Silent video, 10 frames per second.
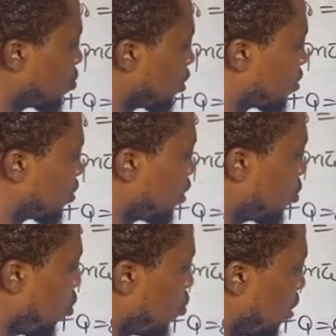
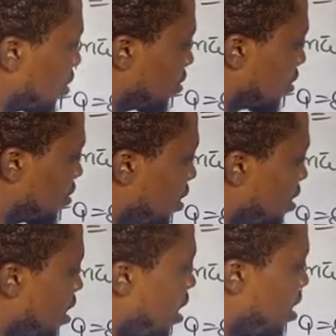16 all over
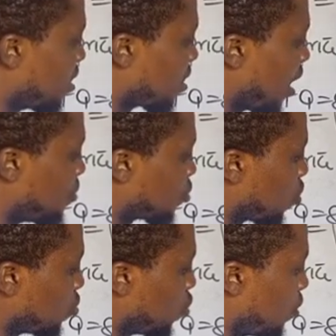16
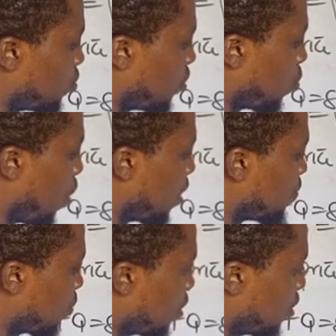times 100 over
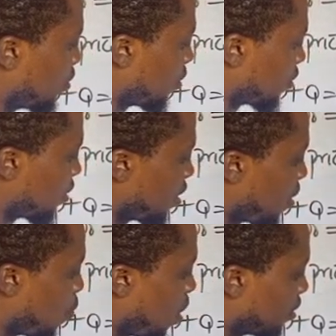1. 16
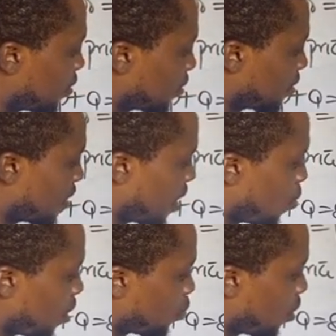here 1, 16
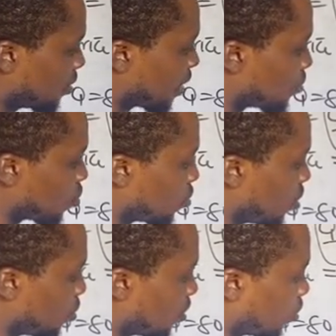here 1. 1 times
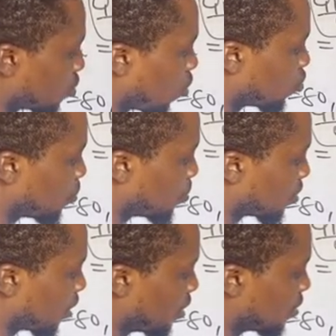100 will give us
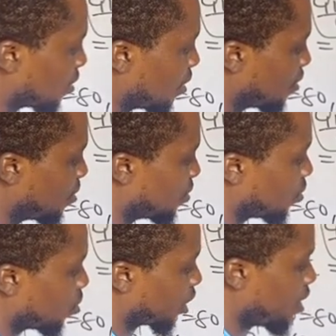100%.
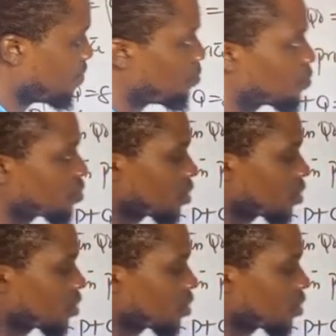Okay?